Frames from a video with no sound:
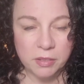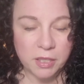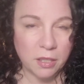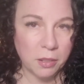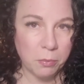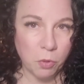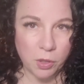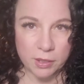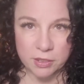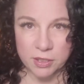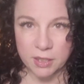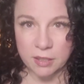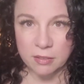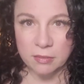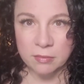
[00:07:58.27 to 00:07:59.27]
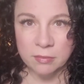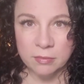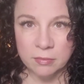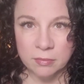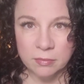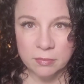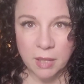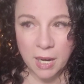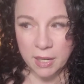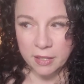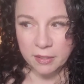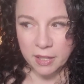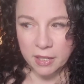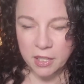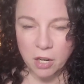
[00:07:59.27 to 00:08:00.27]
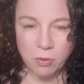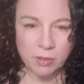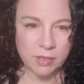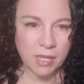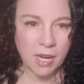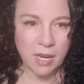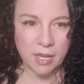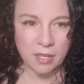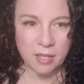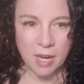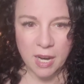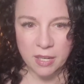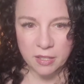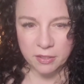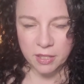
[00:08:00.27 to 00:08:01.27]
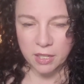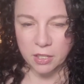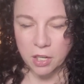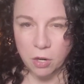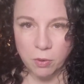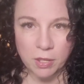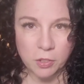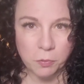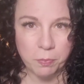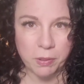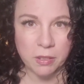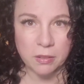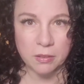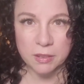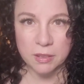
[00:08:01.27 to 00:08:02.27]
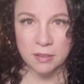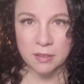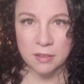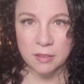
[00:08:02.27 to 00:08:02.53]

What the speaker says: Dylan Mortensen? How did they know his height? How did they know his build?